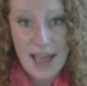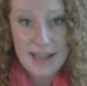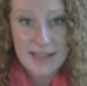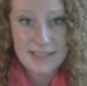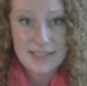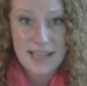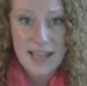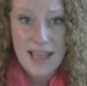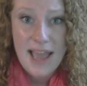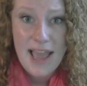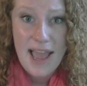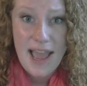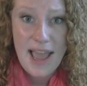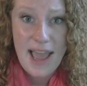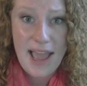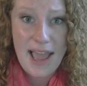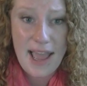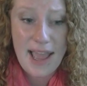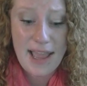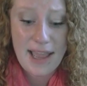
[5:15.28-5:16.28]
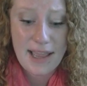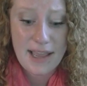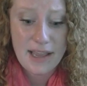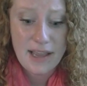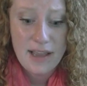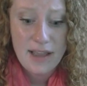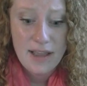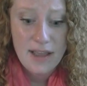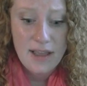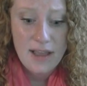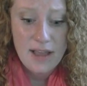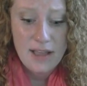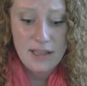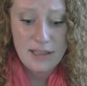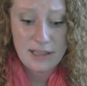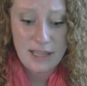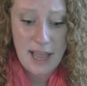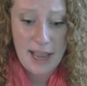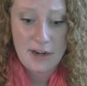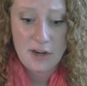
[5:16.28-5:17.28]
as a
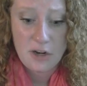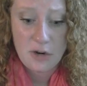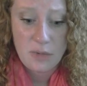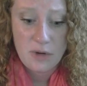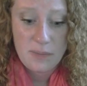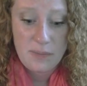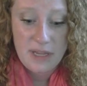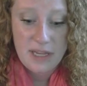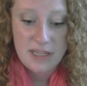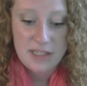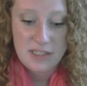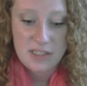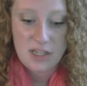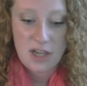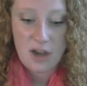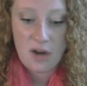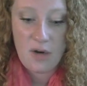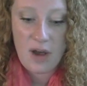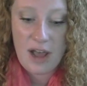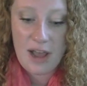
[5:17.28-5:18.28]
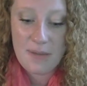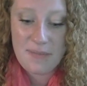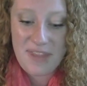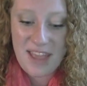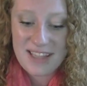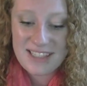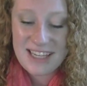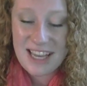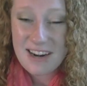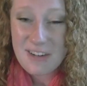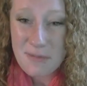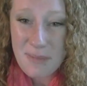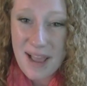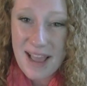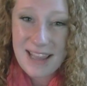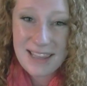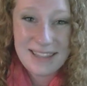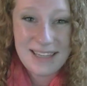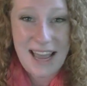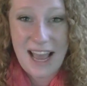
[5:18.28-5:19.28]
liner would be. So that's kind of
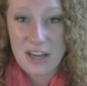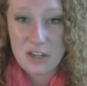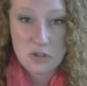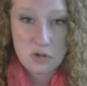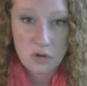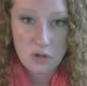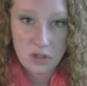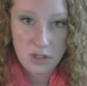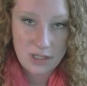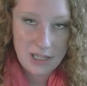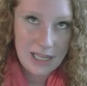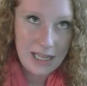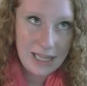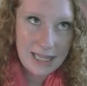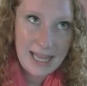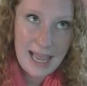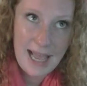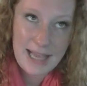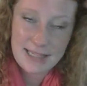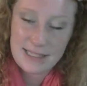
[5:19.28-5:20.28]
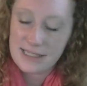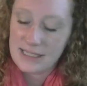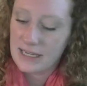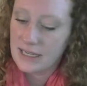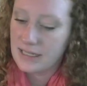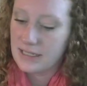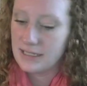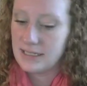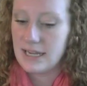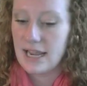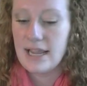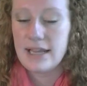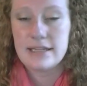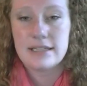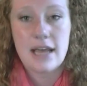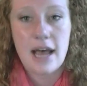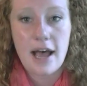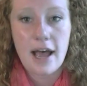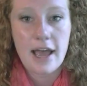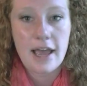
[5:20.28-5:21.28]
my natural class
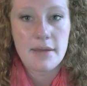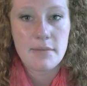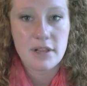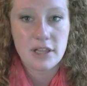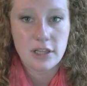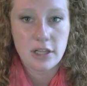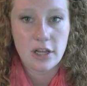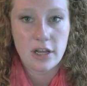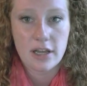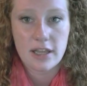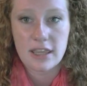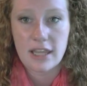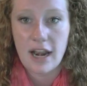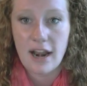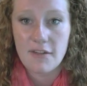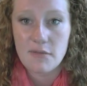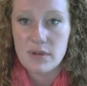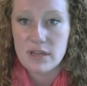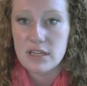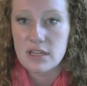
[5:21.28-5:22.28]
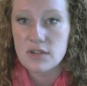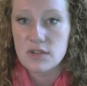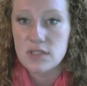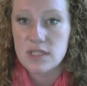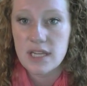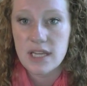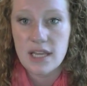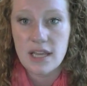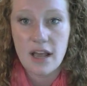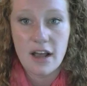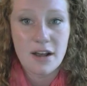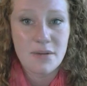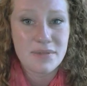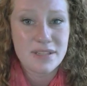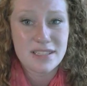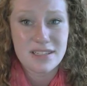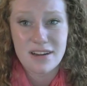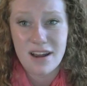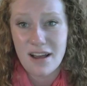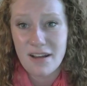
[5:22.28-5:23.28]
daytime look that I've been using.
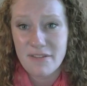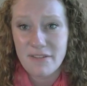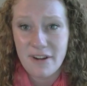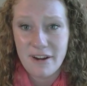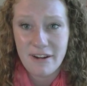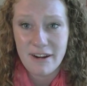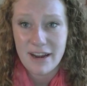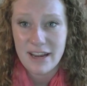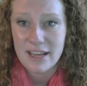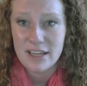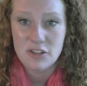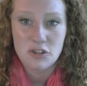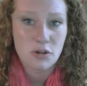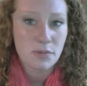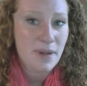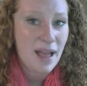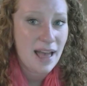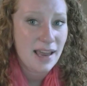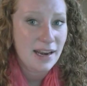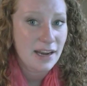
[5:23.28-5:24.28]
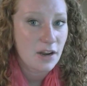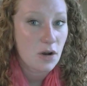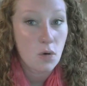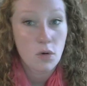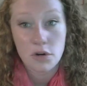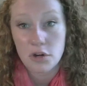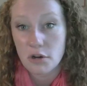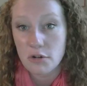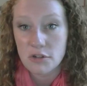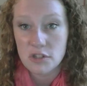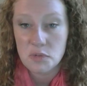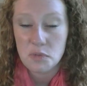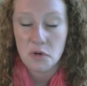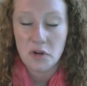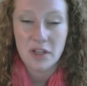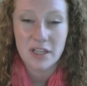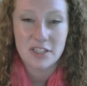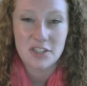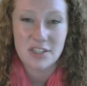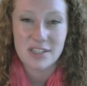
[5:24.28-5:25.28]
It's not very dramatic or
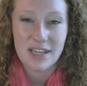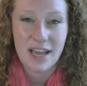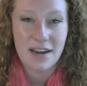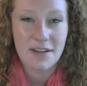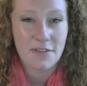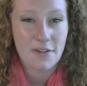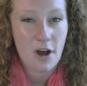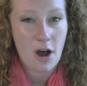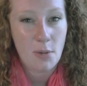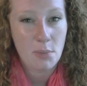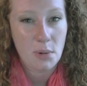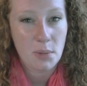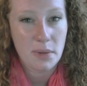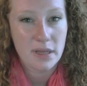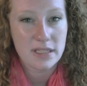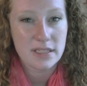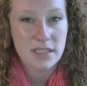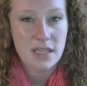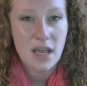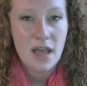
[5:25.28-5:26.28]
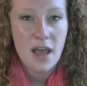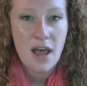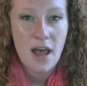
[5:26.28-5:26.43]
noticeable. It just kind of complements